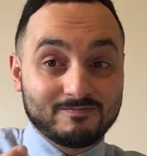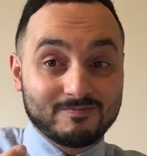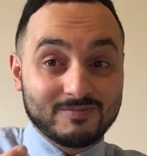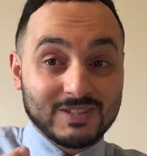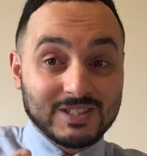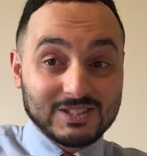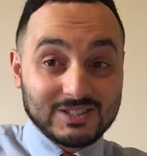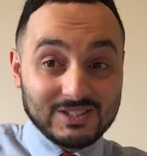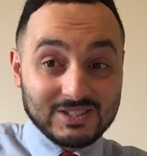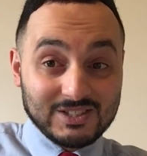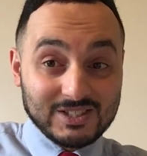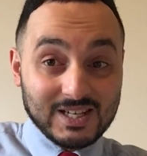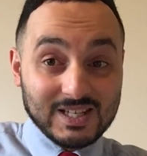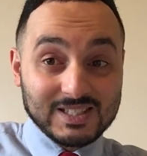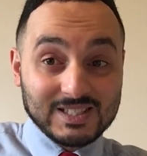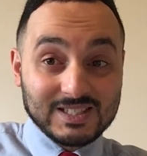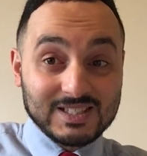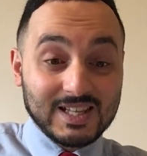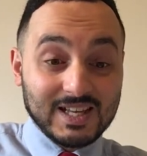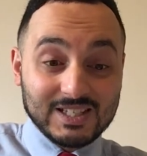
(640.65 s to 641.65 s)
It
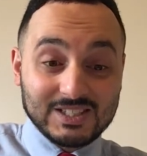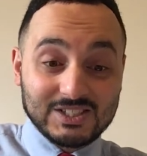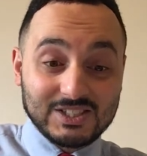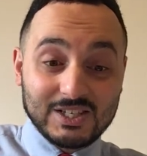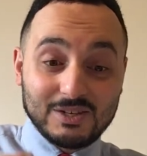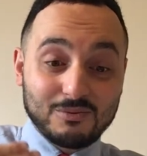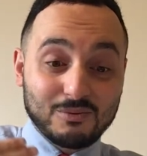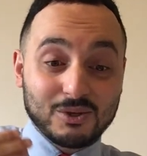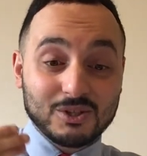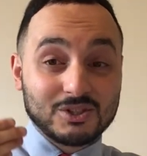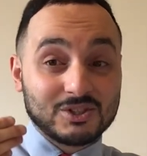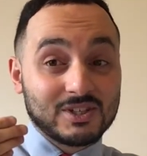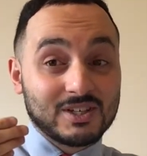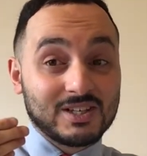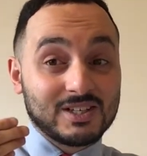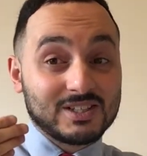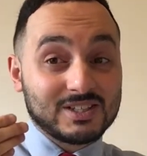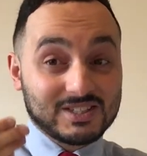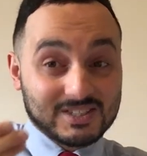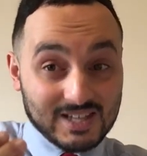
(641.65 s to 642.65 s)
suggests that she was
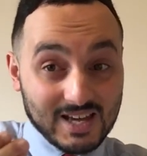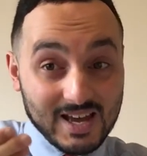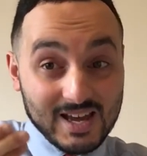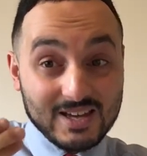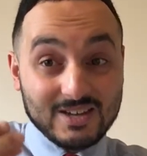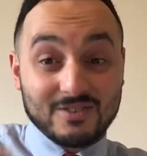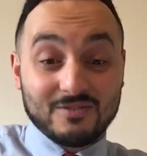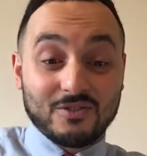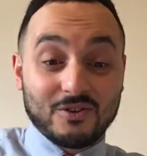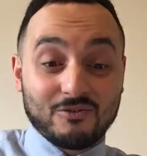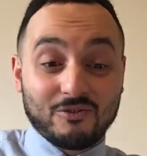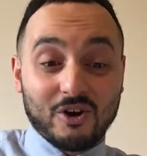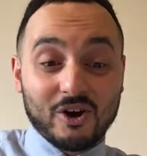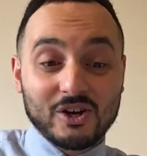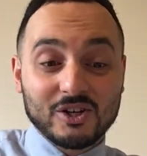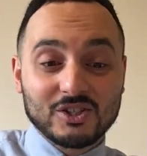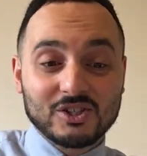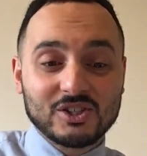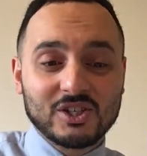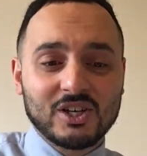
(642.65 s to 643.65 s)
scared of the
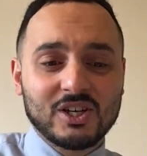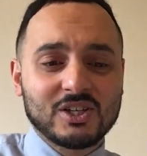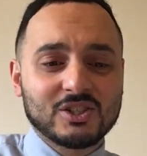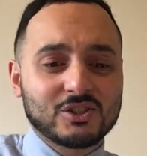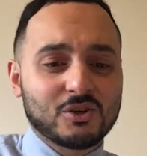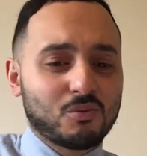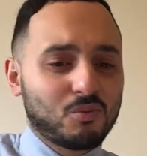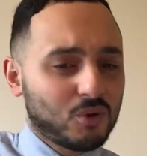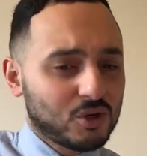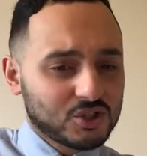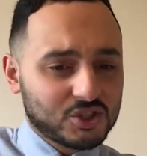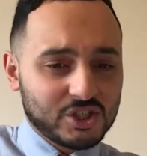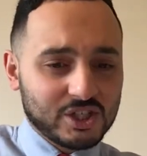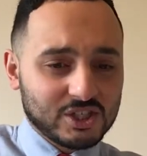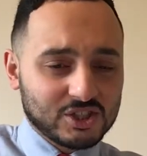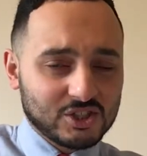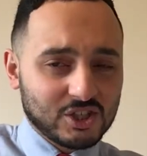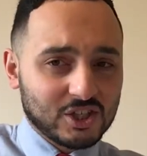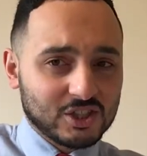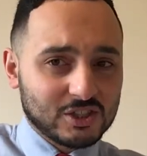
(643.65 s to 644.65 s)
rides. So was she
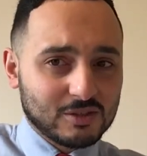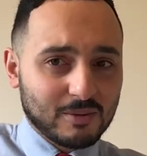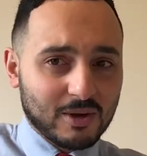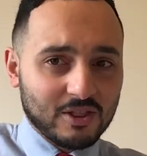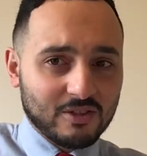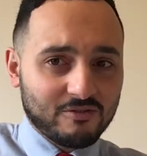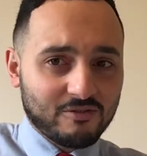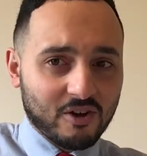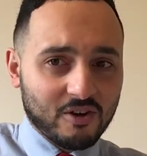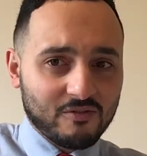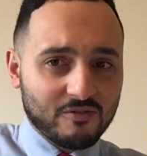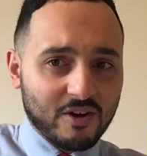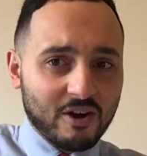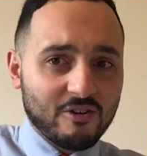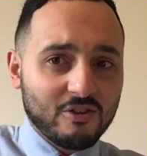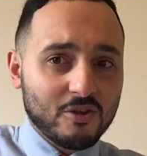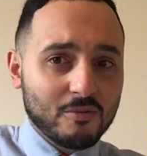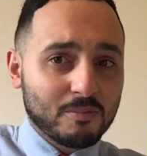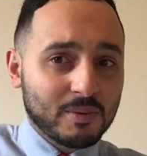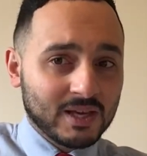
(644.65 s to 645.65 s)
excited about the fun fair at
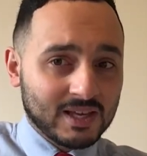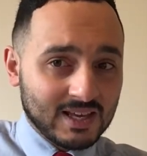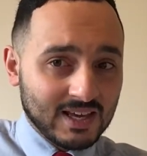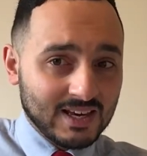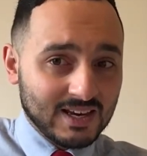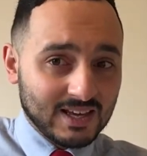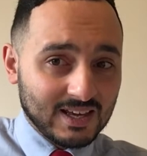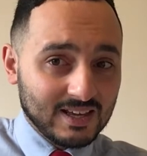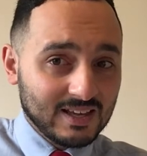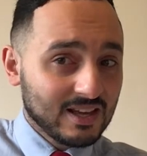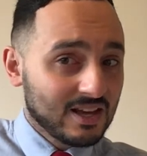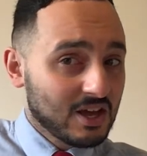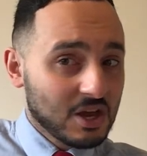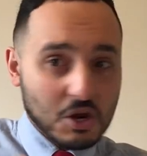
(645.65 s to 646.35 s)
the beginning?